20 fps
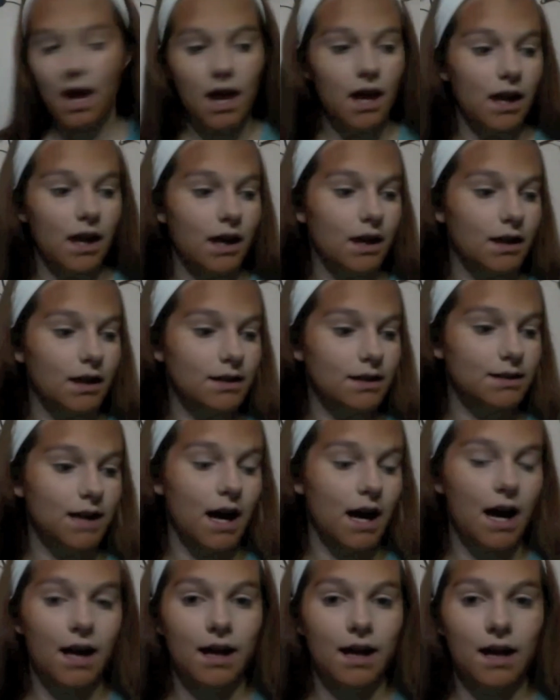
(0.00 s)
and
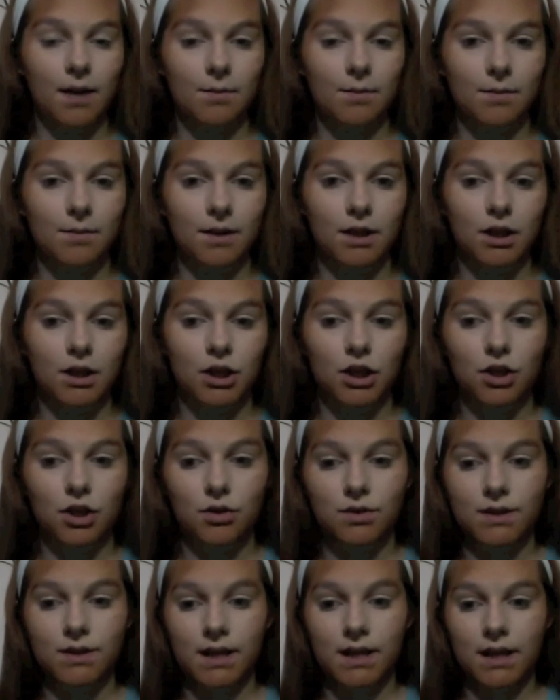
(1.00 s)
I am
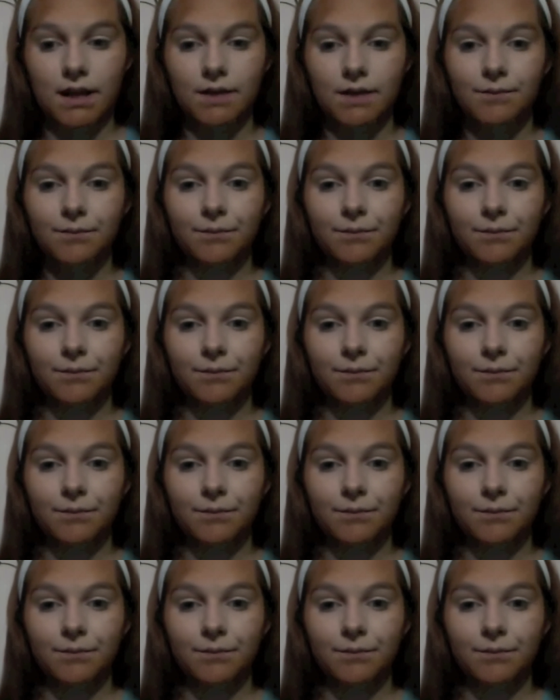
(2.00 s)
using